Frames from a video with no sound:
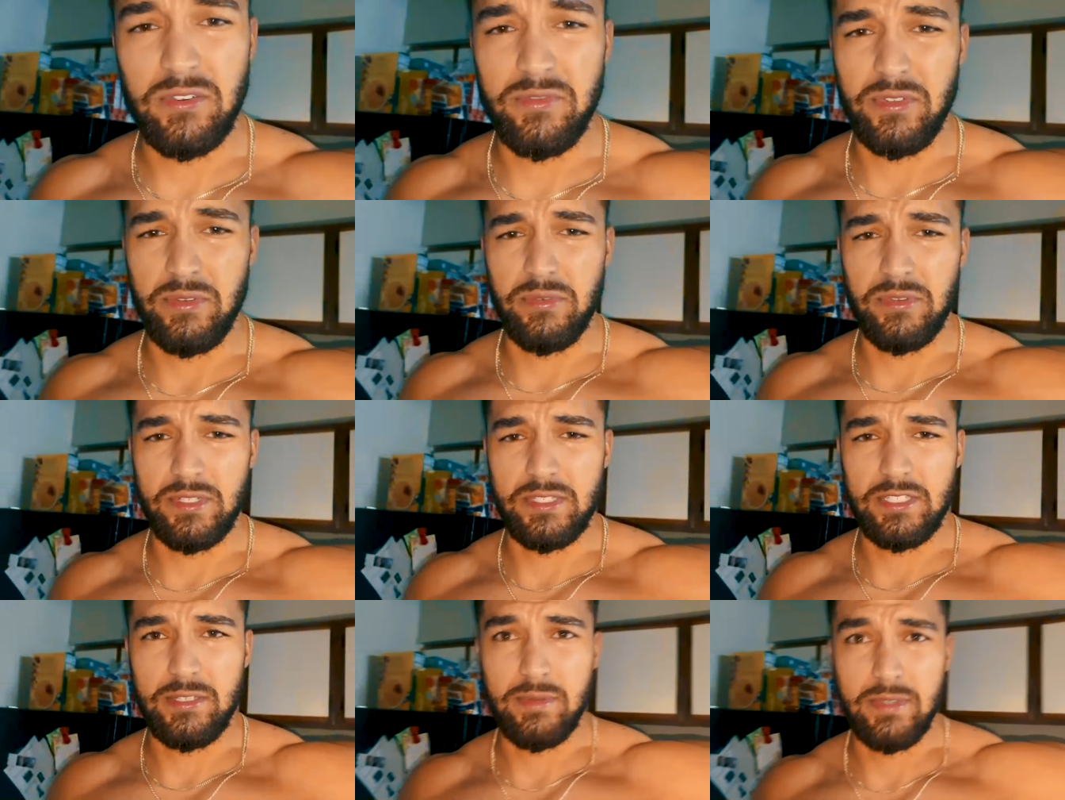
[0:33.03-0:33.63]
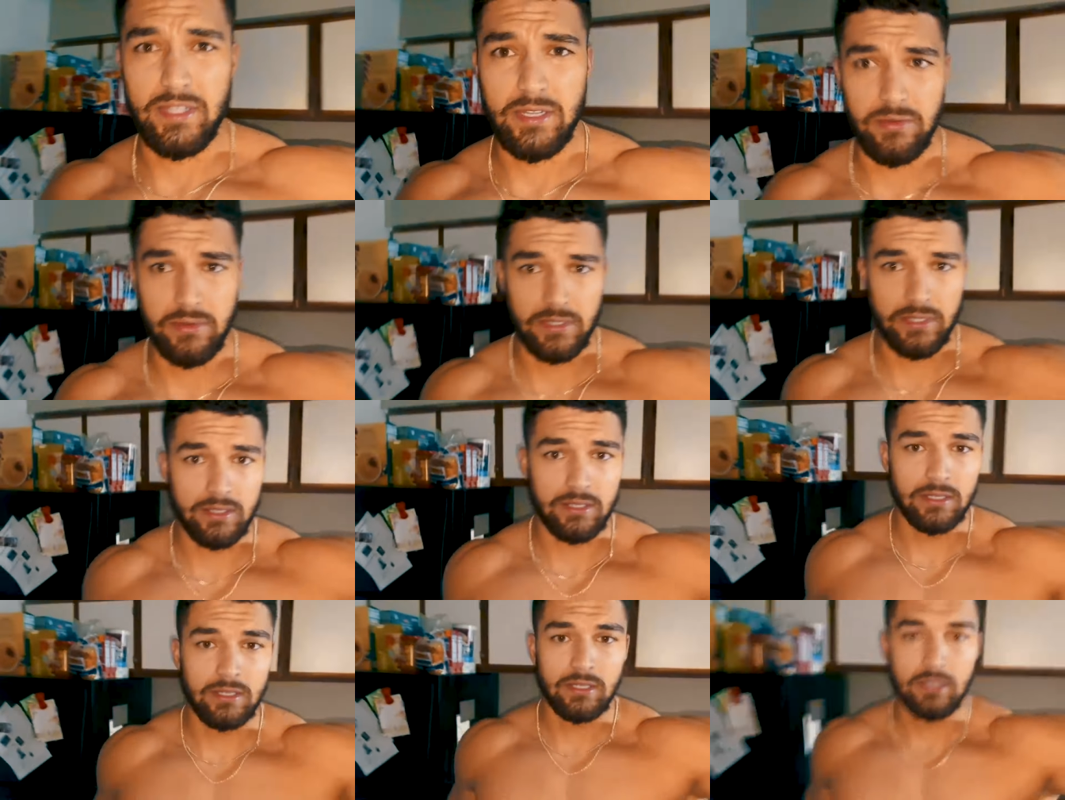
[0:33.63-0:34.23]
if you really see me that
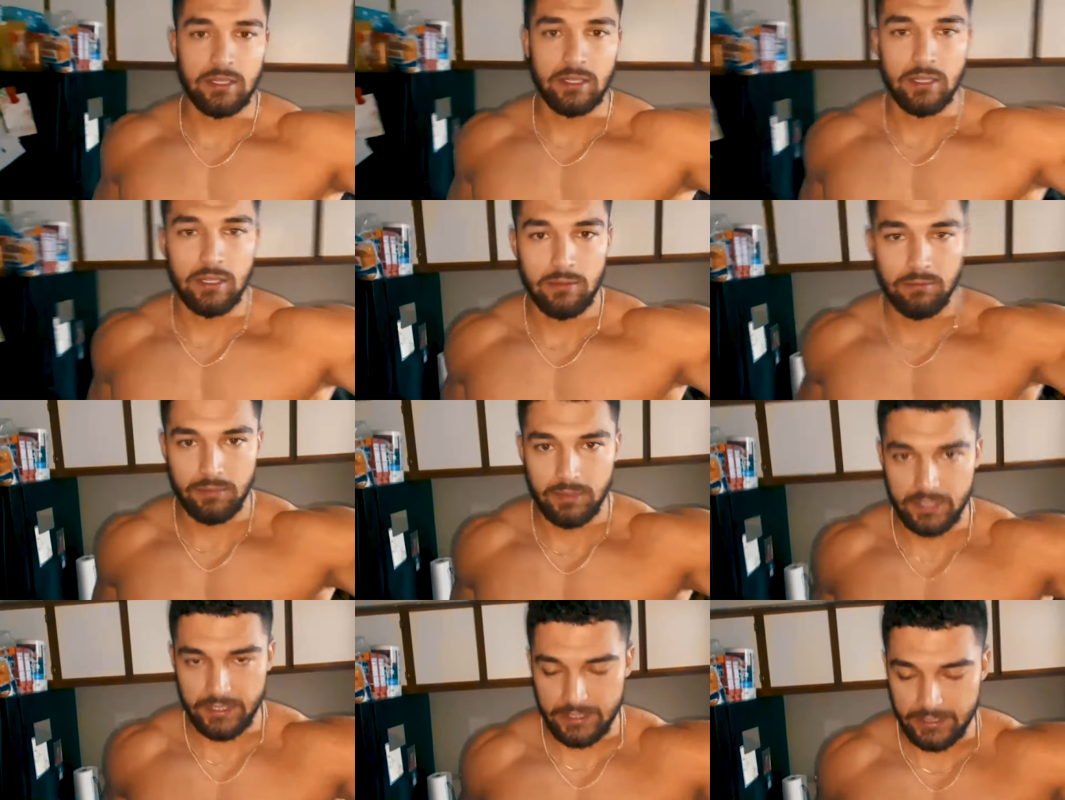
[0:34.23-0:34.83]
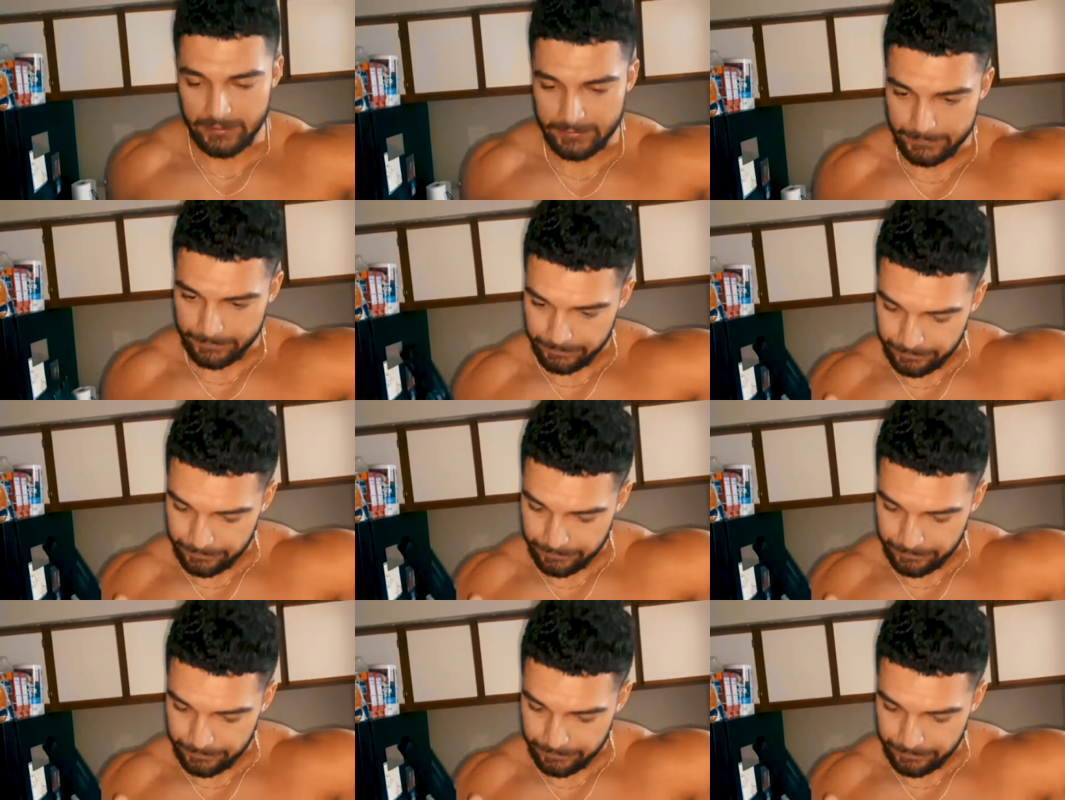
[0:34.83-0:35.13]
well, but